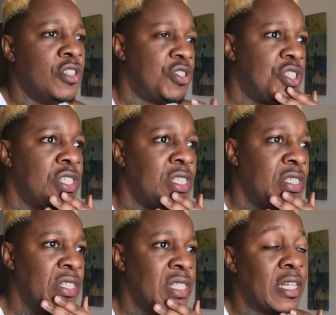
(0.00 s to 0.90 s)
she
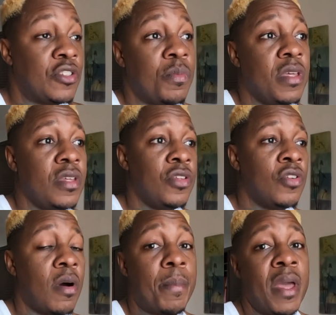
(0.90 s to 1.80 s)
said to me, you
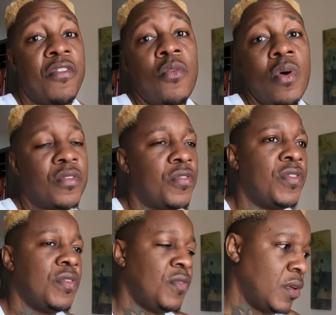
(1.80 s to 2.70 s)
can pay for one for
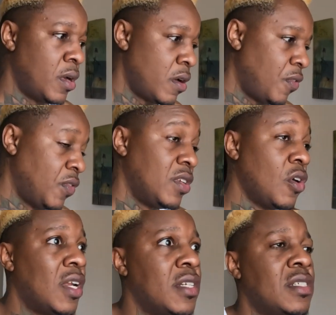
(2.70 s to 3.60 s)

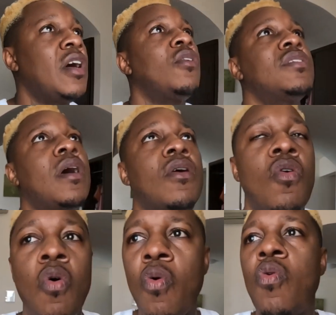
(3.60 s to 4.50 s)
$50, and I was like,
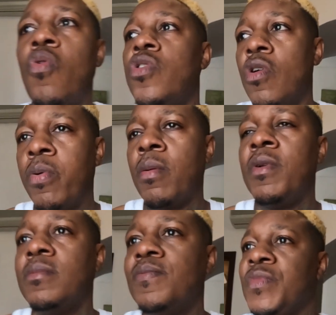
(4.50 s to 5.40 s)
cool, no
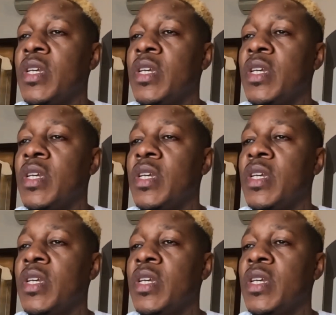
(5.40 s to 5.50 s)
problem.